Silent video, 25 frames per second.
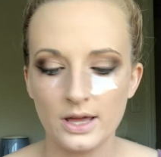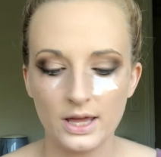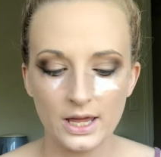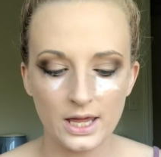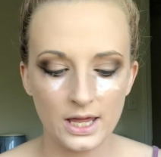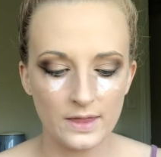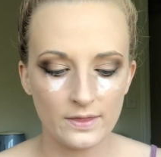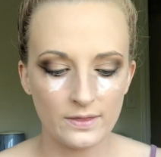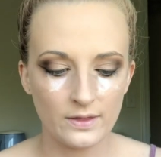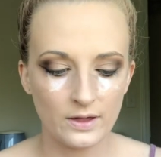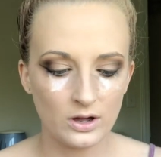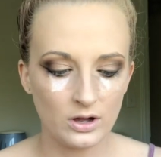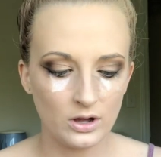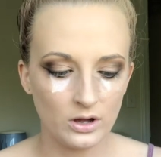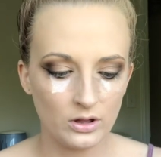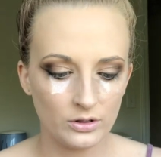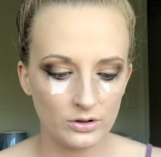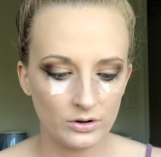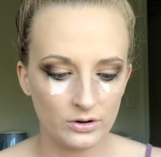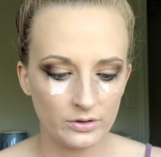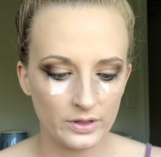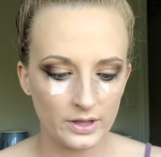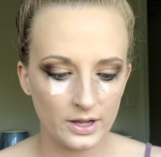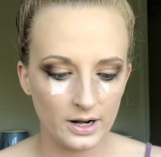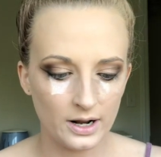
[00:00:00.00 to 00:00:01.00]
and the
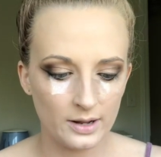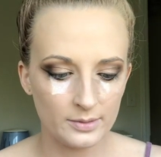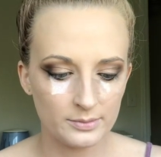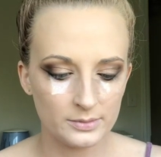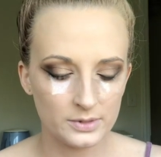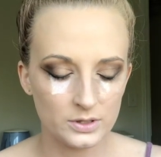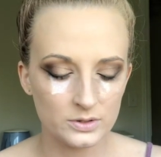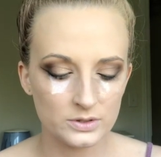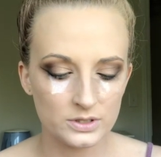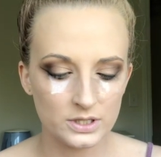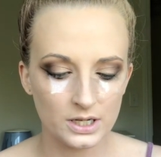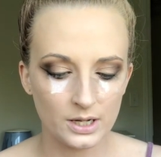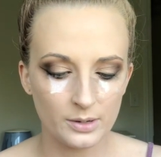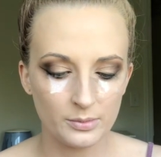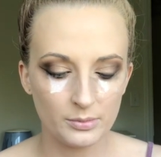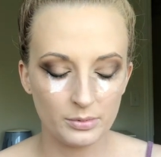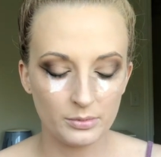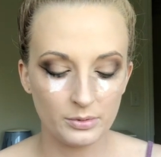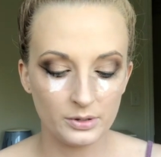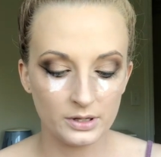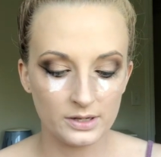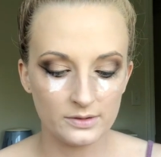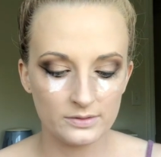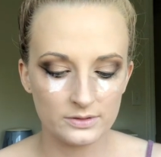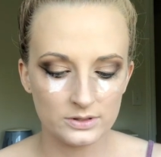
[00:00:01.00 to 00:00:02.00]
color that I'm using, I
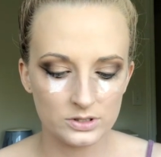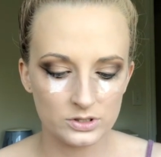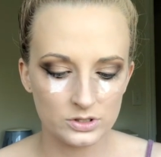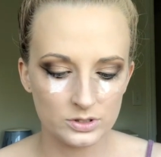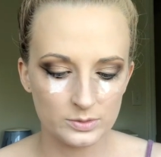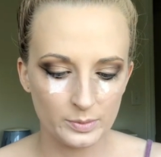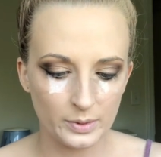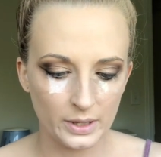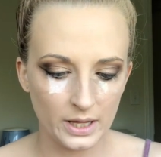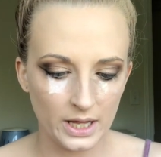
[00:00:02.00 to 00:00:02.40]
believe, is just